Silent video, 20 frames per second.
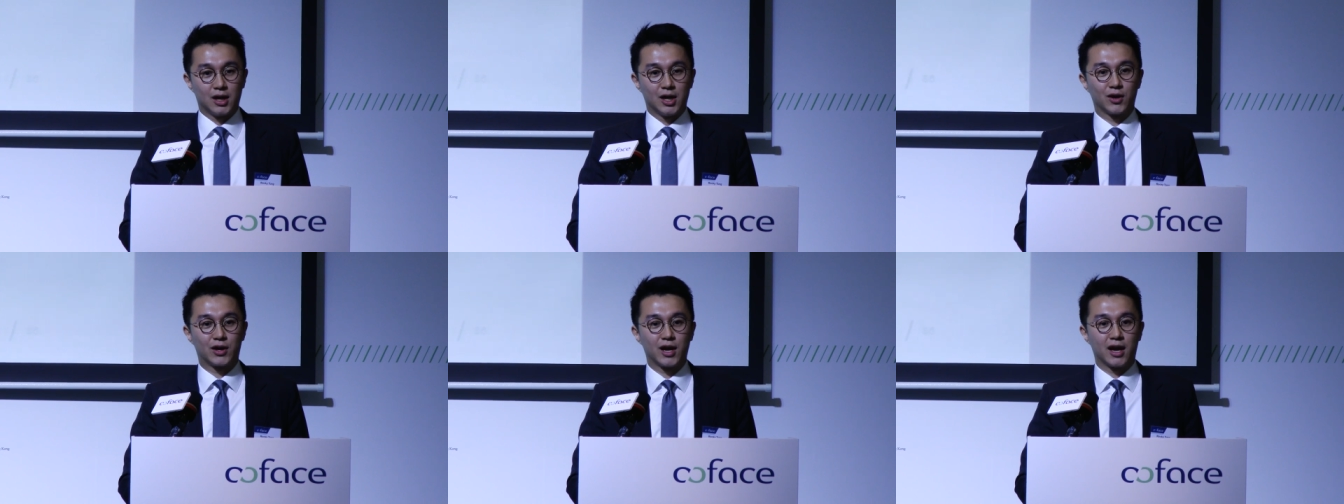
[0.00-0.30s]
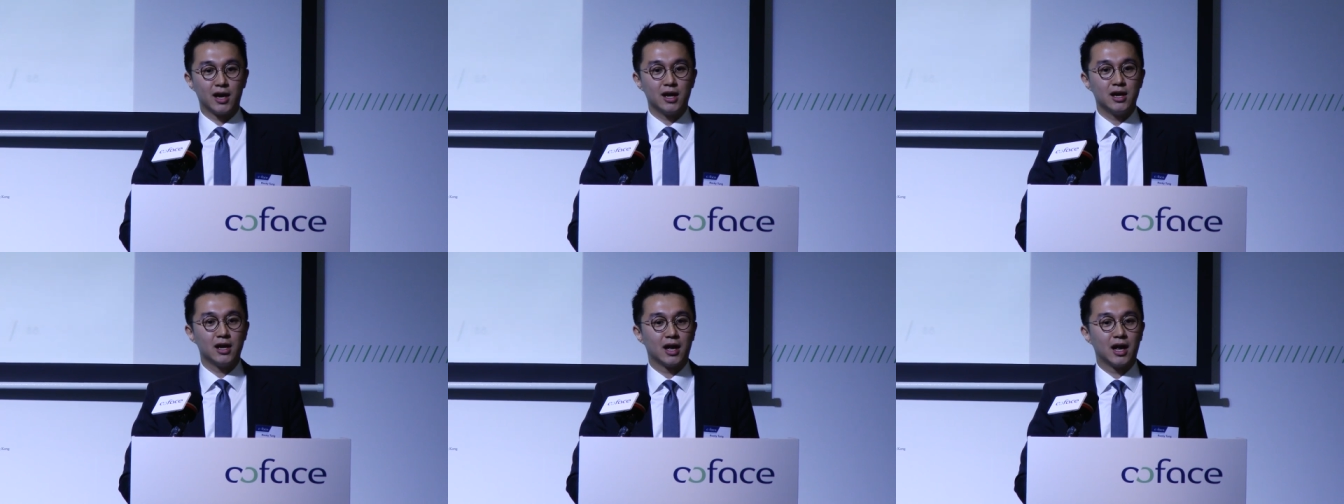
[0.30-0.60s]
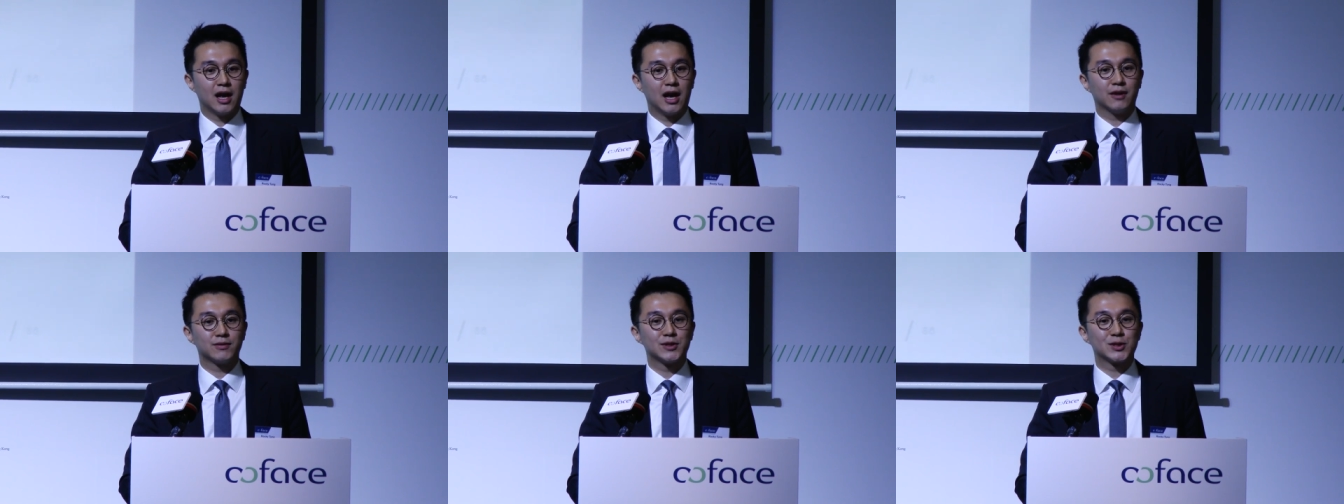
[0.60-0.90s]
Okay.
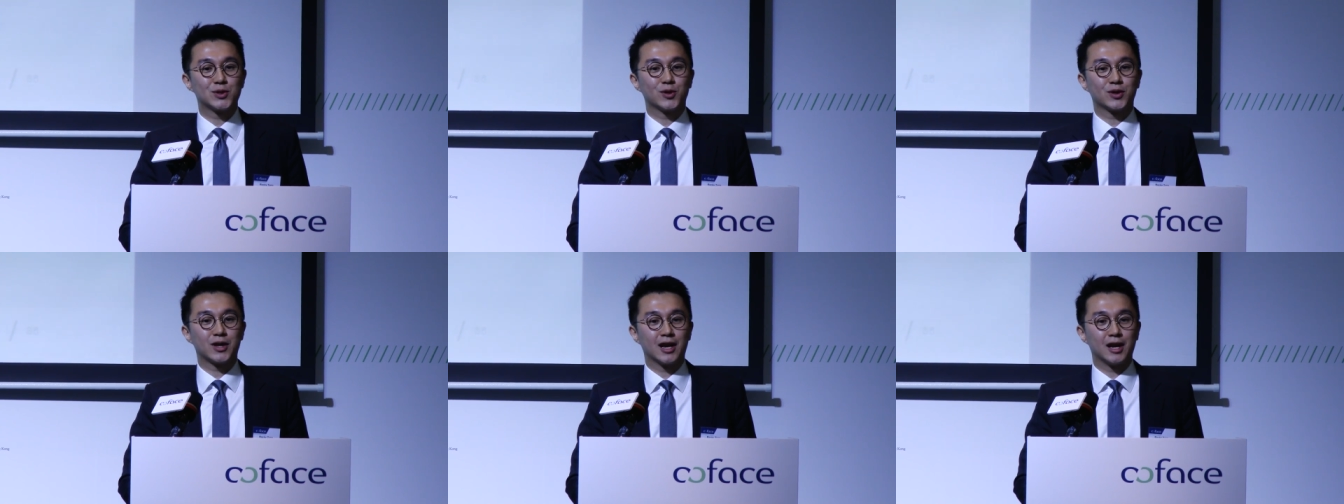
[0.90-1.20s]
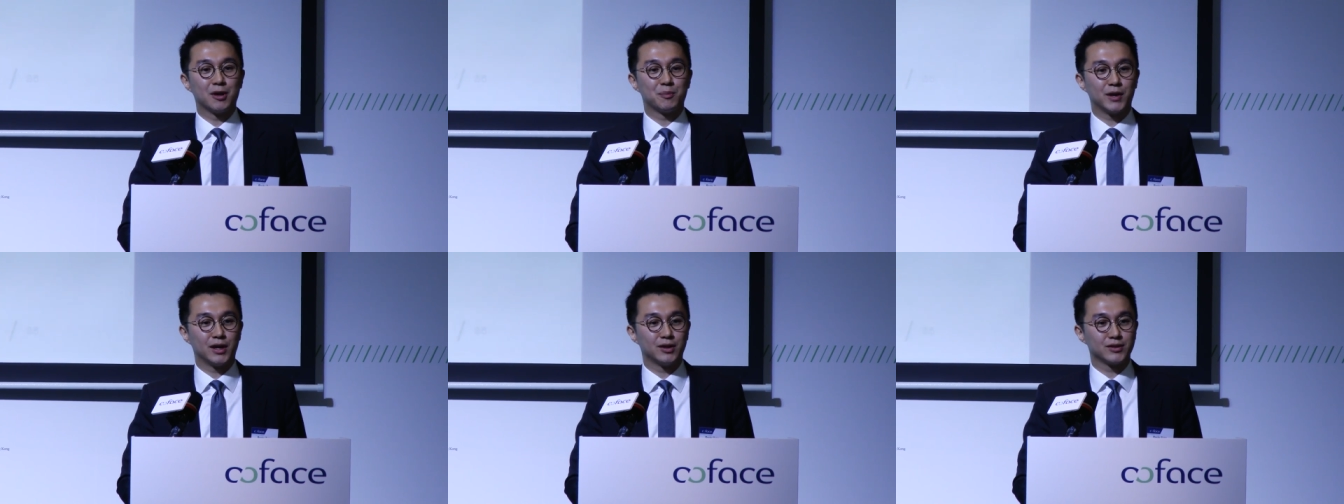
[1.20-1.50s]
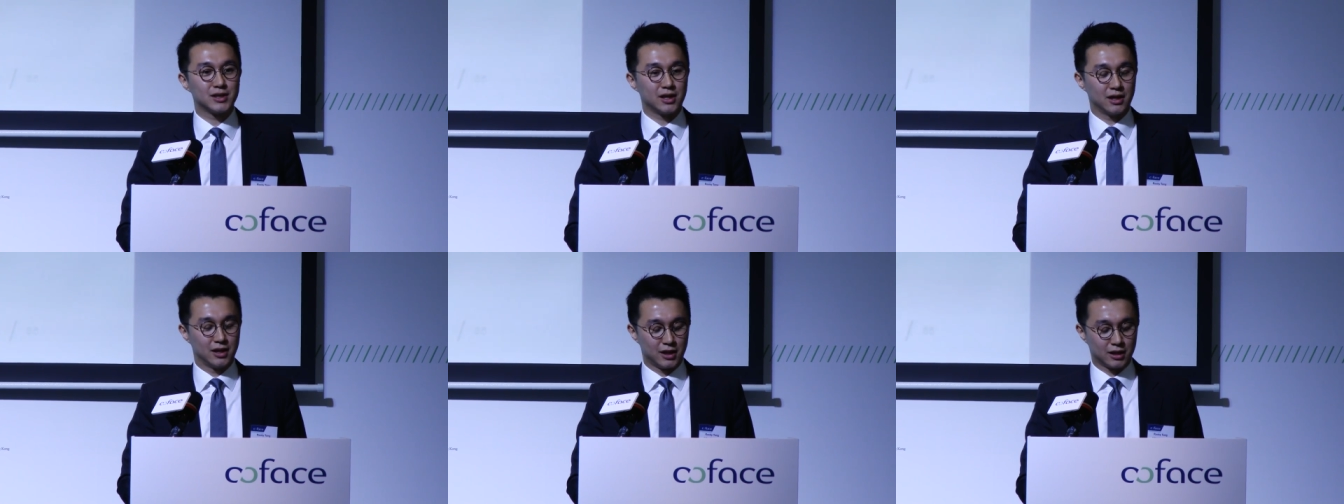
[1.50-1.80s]
After talking
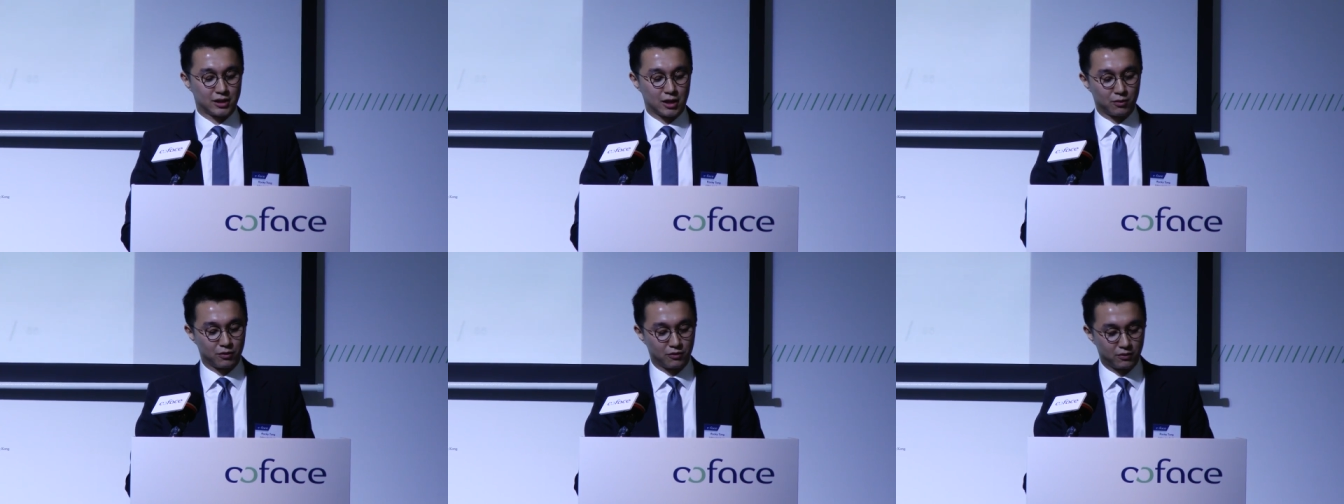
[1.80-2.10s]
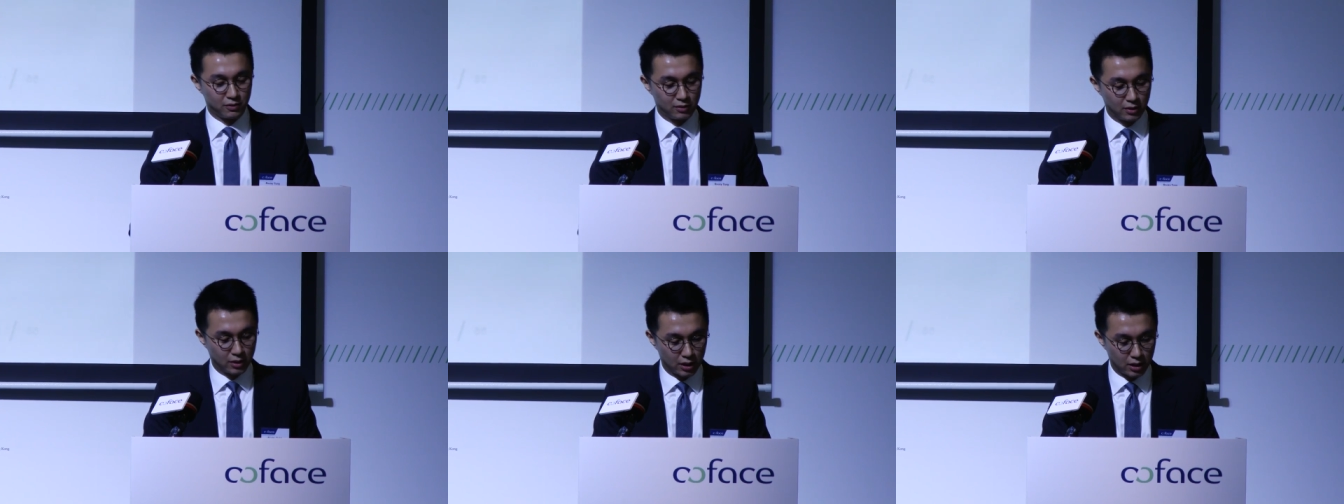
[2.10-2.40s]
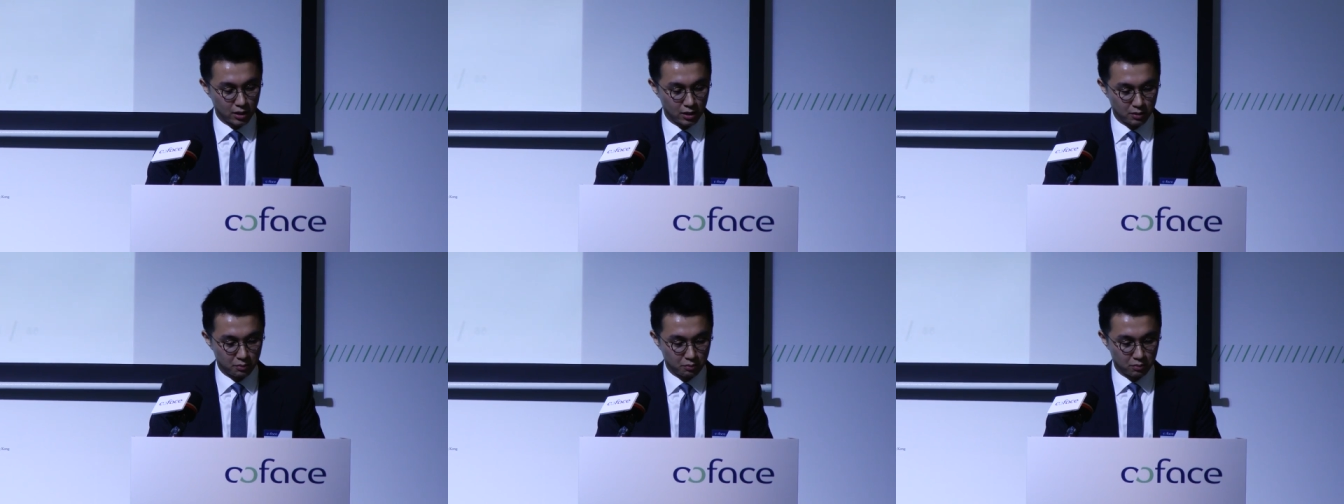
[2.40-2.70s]
about uh, the
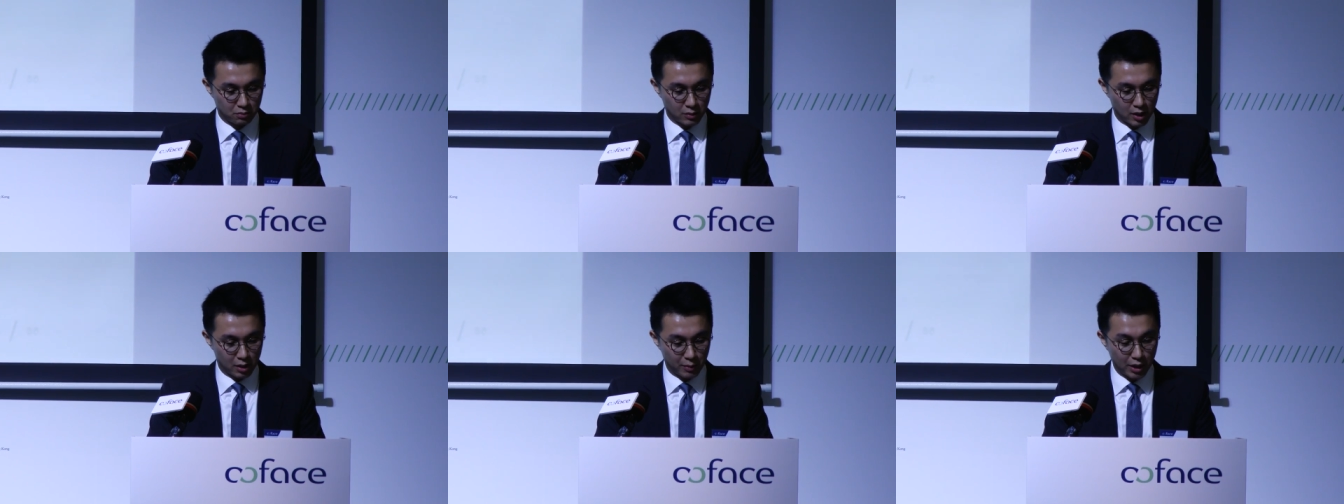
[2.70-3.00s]
um,